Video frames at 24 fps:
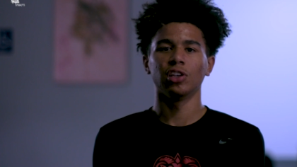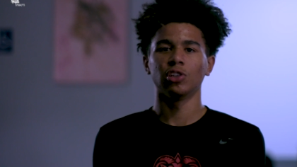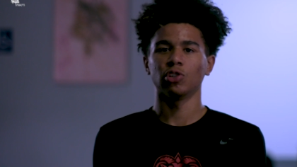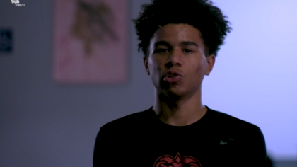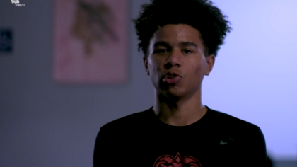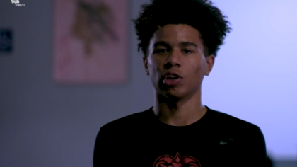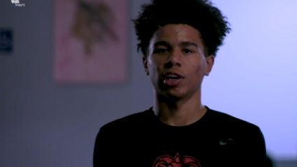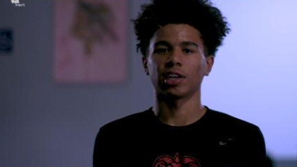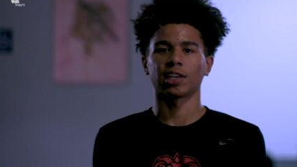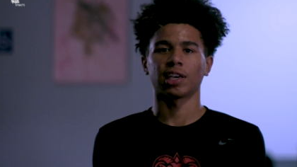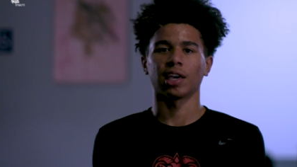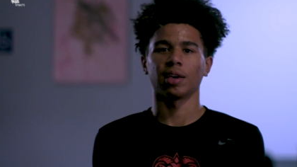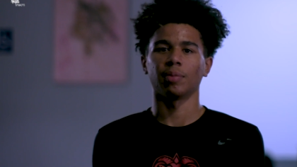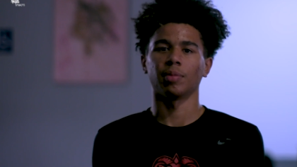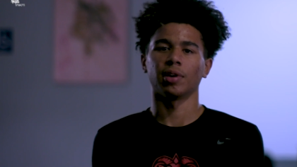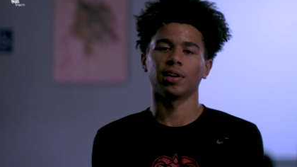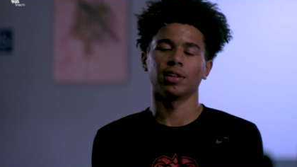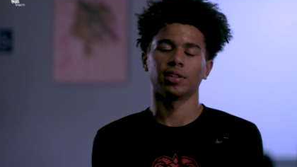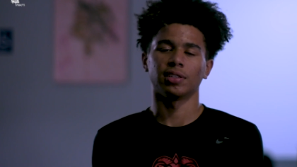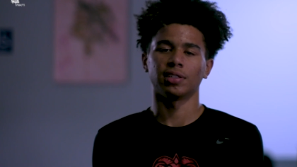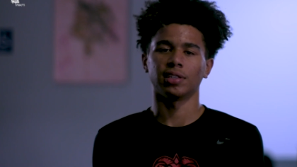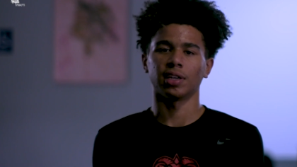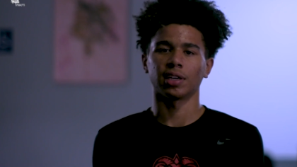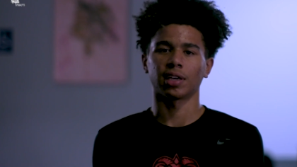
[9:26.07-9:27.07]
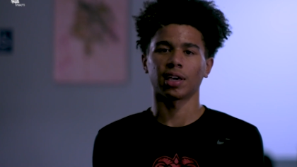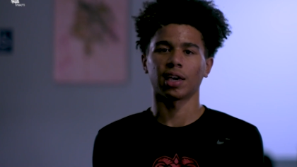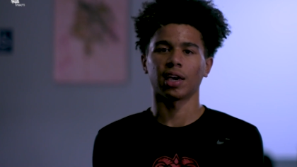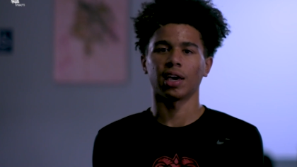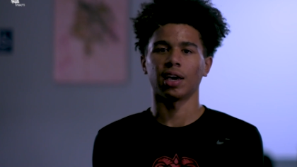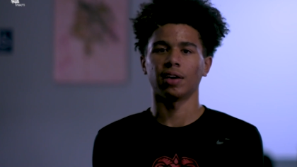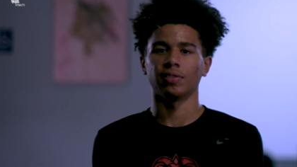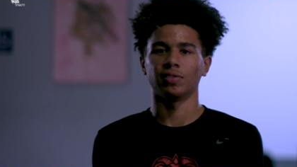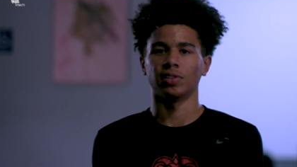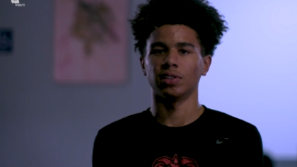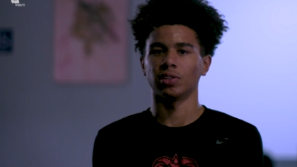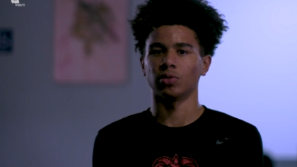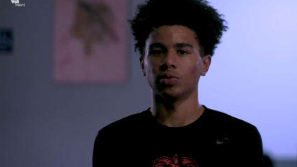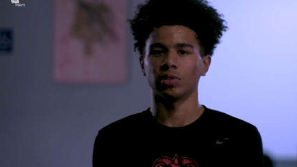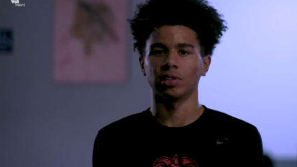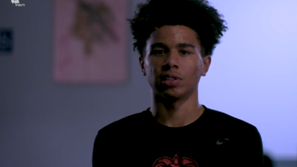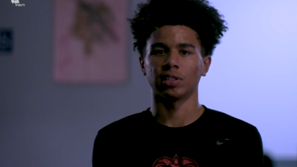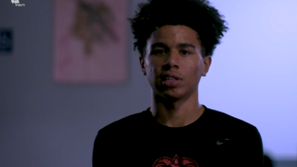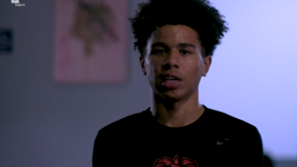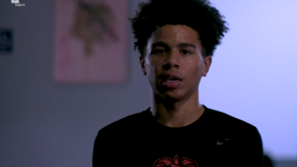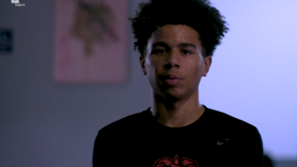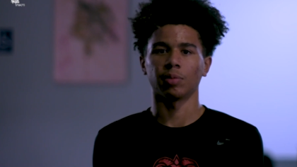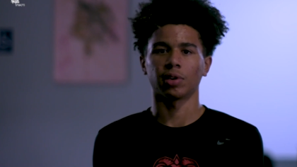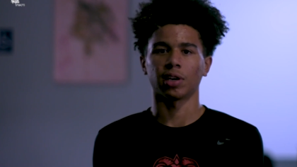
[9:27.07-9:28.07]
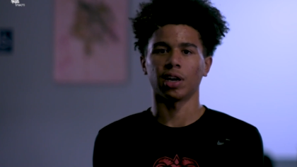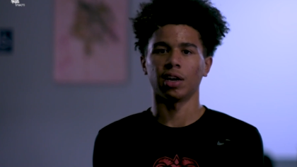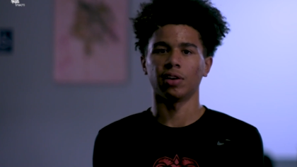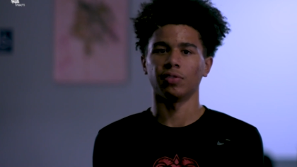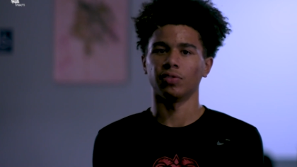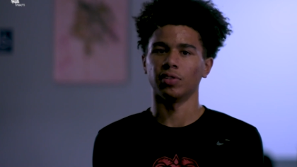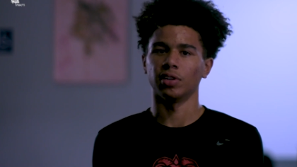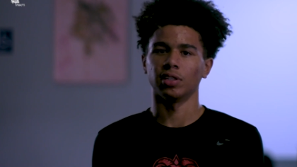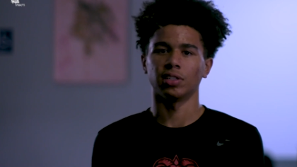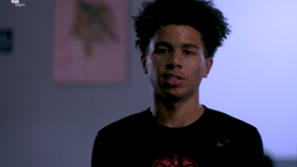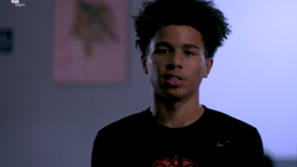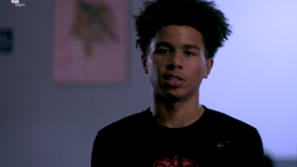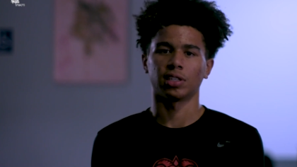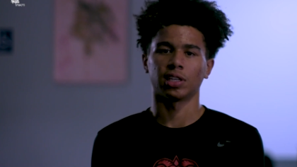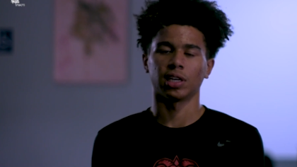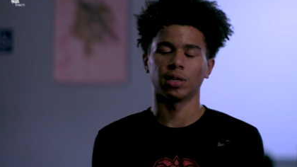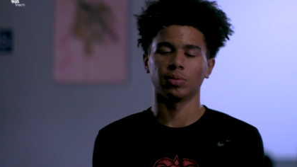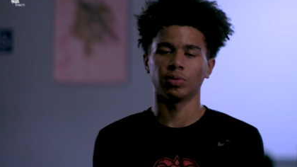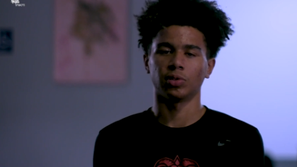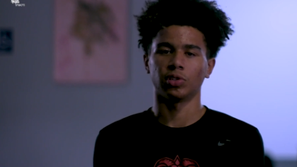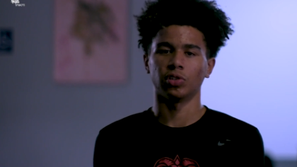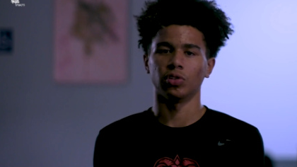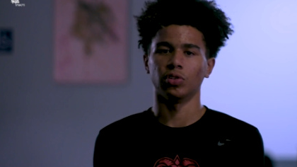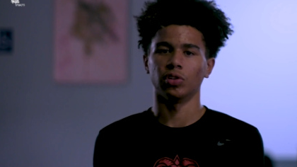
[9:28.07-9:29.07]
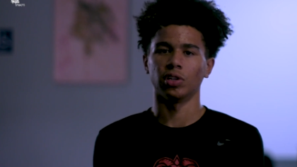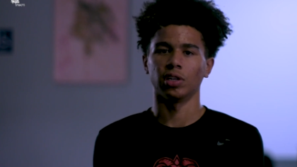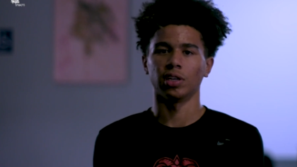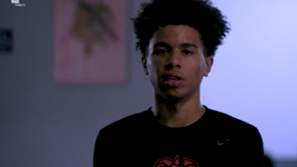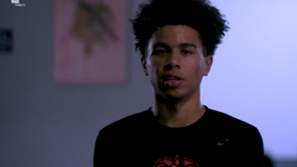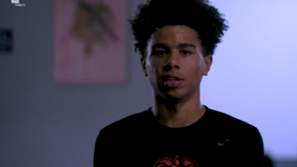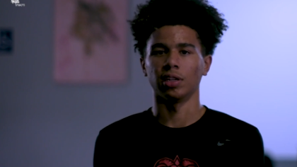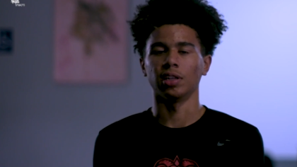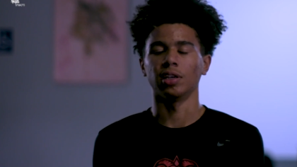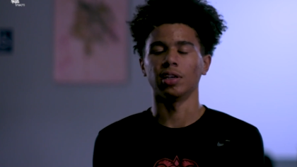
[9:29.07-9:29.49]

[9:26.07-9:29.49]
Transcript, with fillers: So I came out in the second half just with the same confidence and kept shooting,